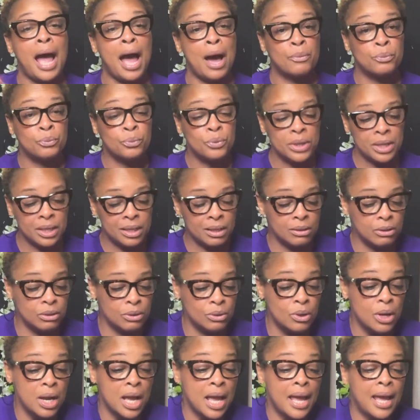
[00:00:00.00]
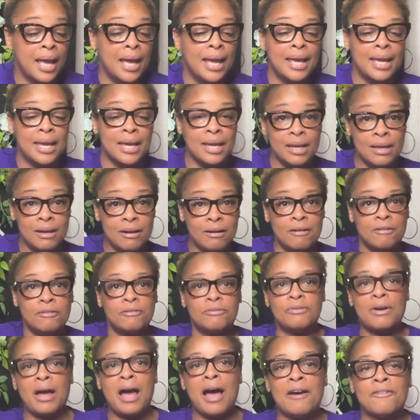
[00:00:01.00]
I will if
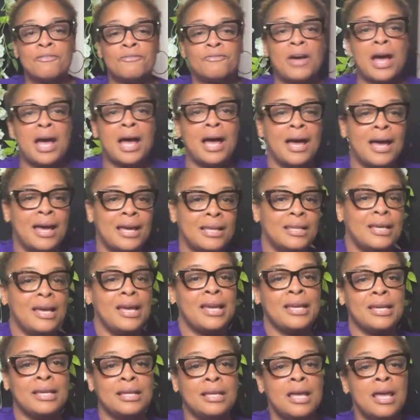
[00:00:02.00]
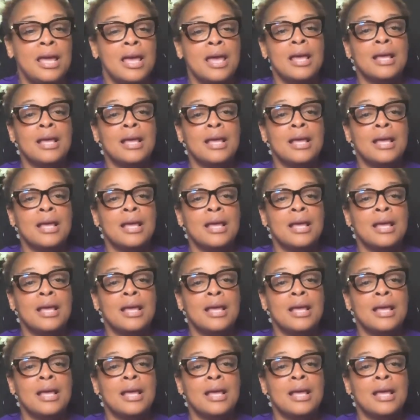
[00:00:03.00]
I find a